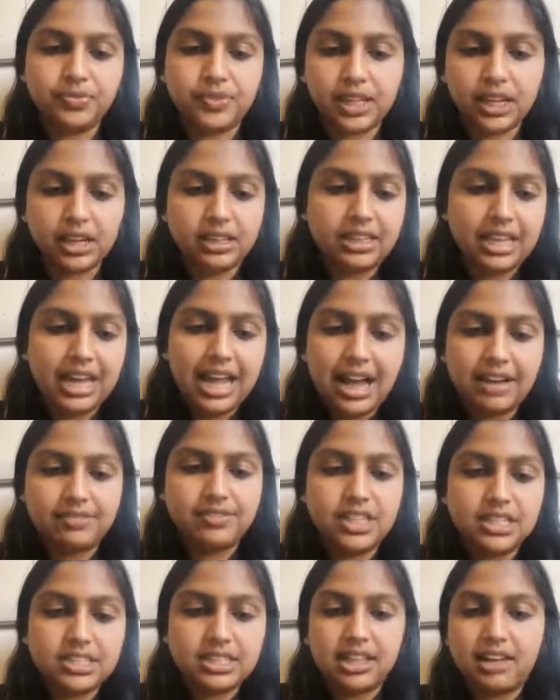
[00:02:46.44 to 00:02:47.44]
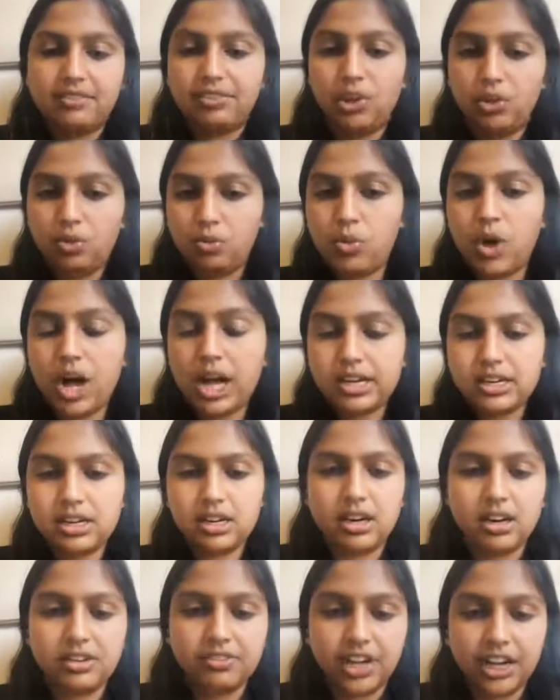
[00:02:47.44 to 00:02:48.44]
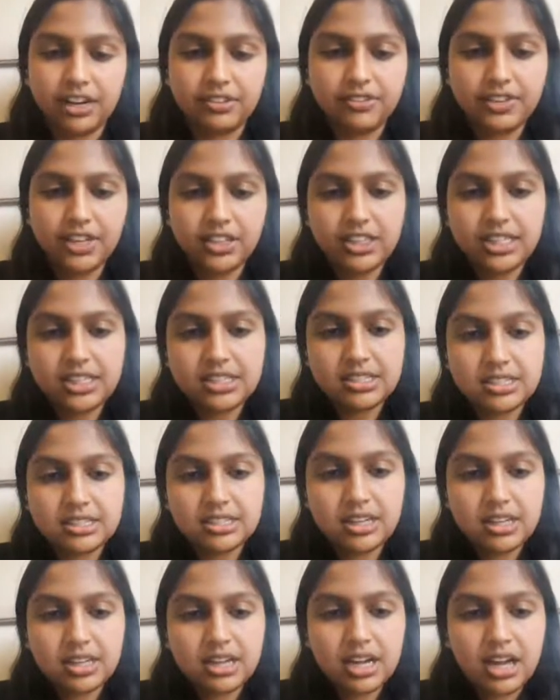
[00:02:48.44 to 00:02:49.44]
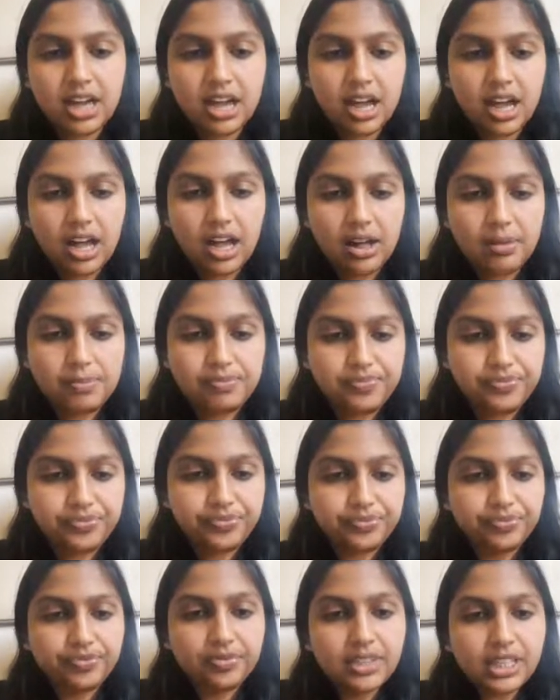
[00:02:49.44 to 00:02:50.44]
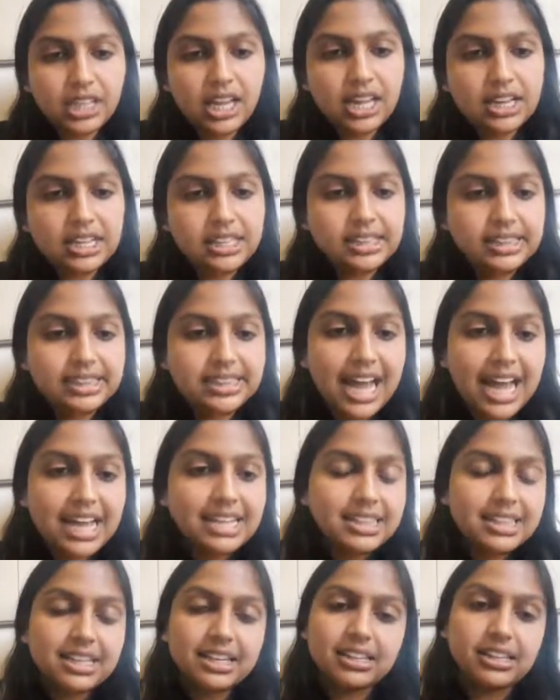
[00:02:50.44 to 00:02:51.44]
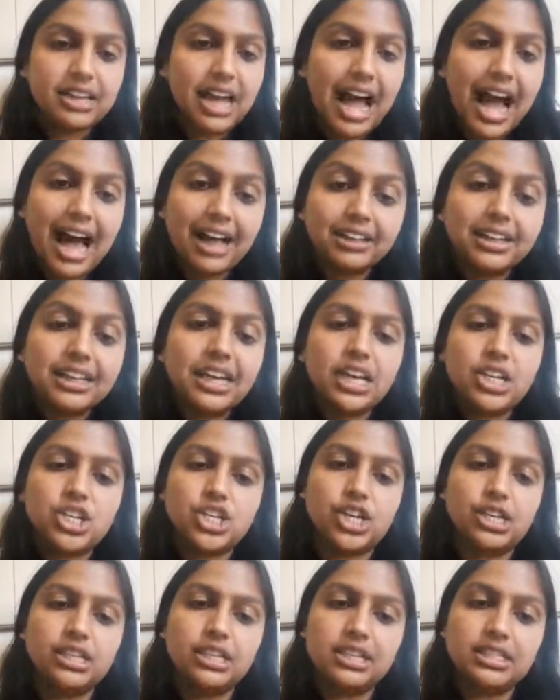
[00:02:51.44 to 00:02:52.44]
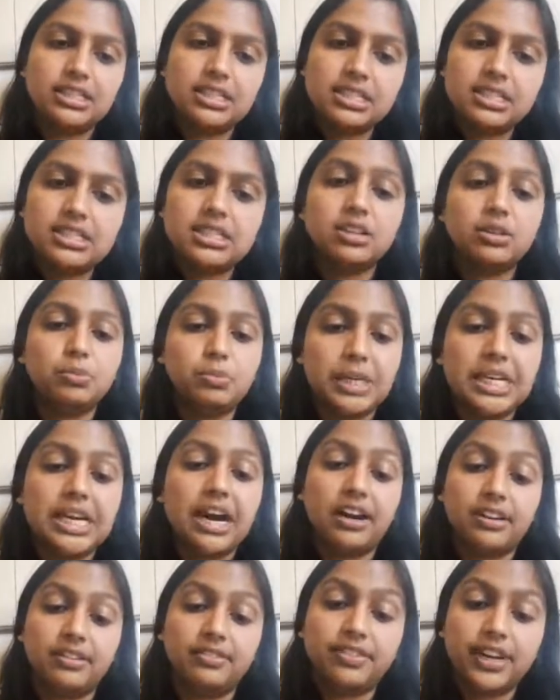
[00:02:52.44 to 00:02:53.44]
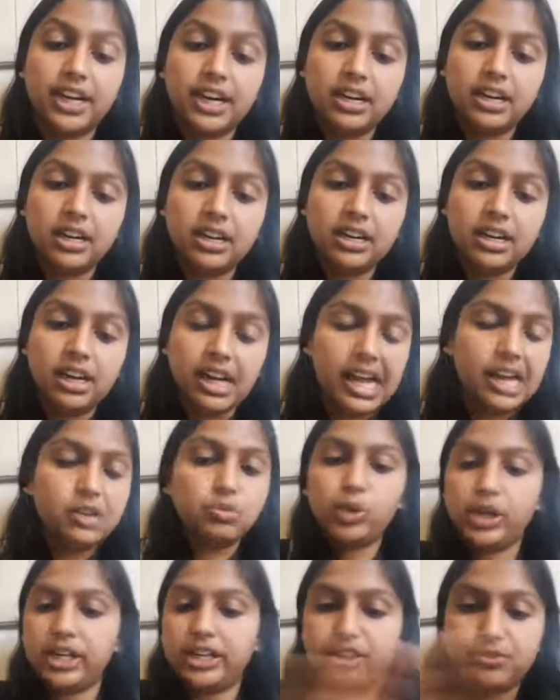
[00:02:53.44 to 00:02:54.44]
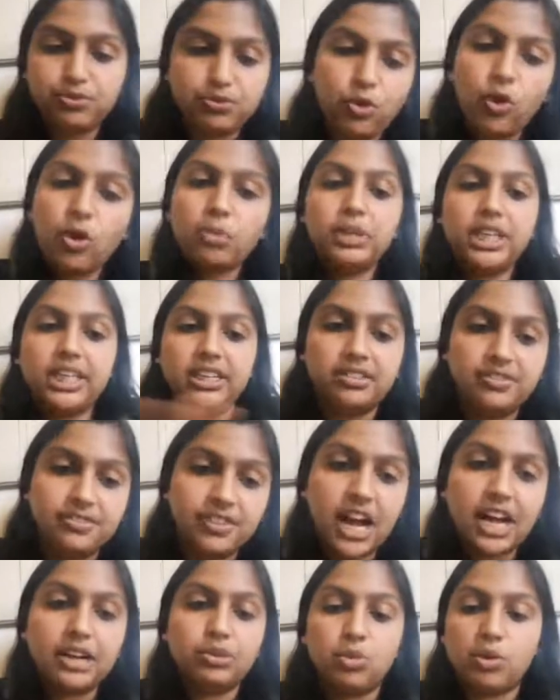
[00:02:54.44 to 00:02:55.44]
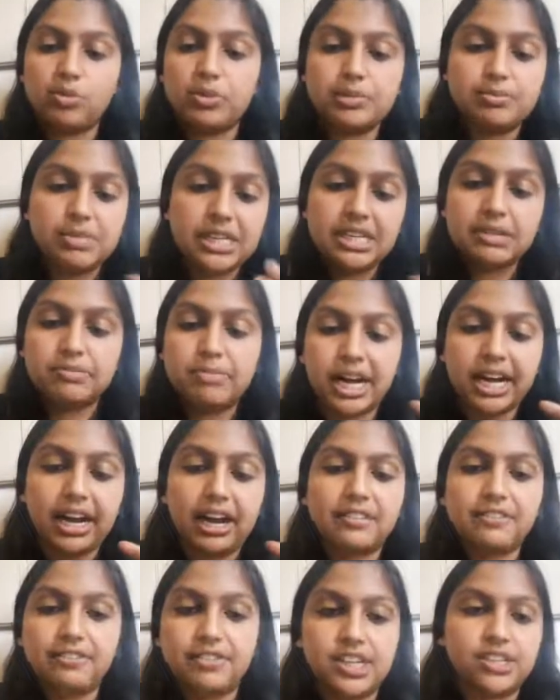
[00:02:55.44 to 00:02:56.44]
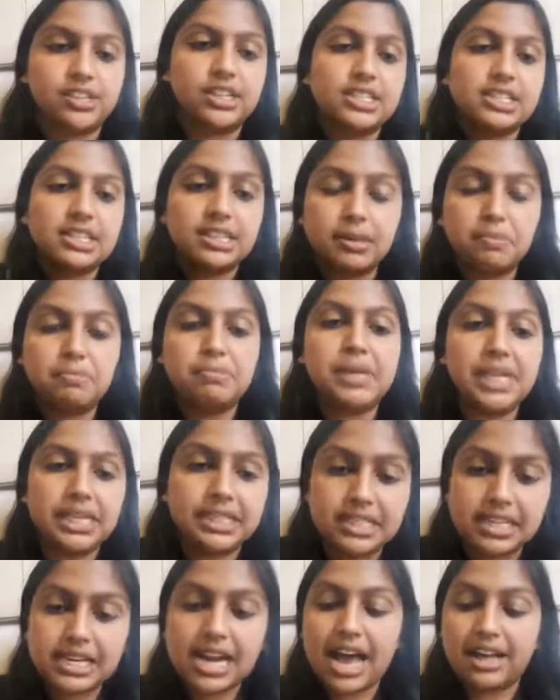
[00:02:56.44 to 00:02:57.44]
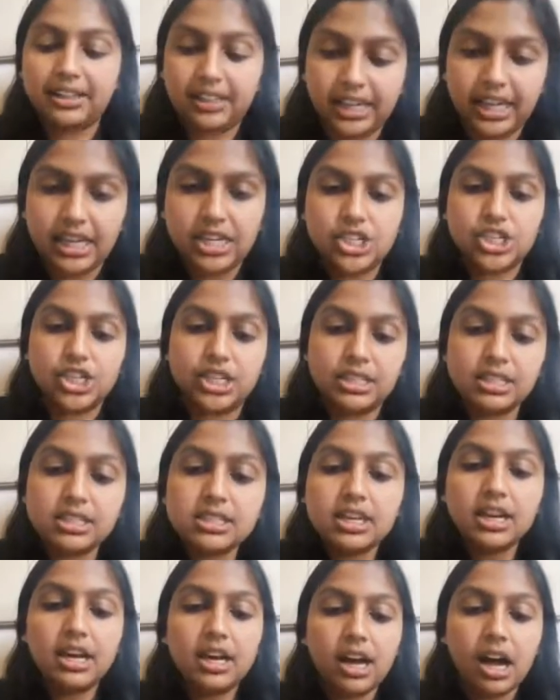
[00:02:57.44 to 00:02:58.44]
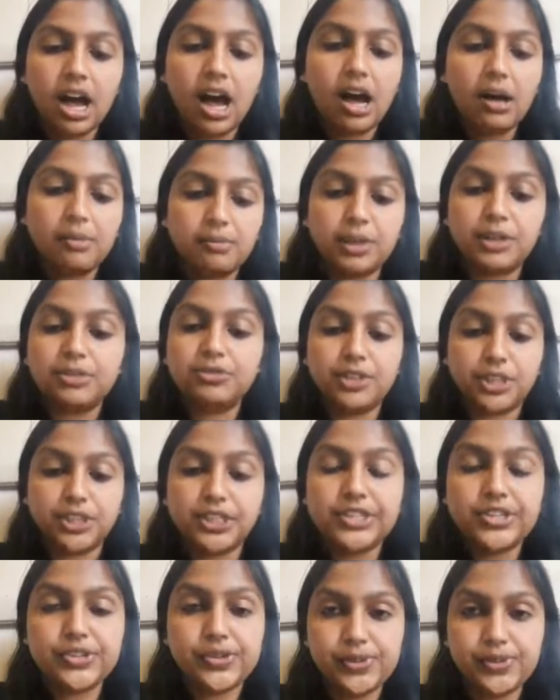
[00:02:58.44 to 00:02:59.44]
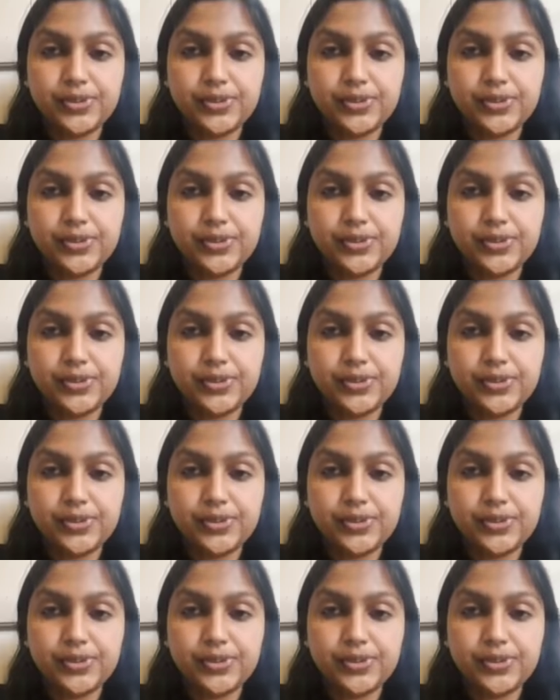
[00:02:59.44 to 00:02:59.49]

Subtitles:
they have this level 1 of unfairness, then the allocation can still be unfair. And we're going to formally define what we mean by unfairness in the bids and allocations very soon.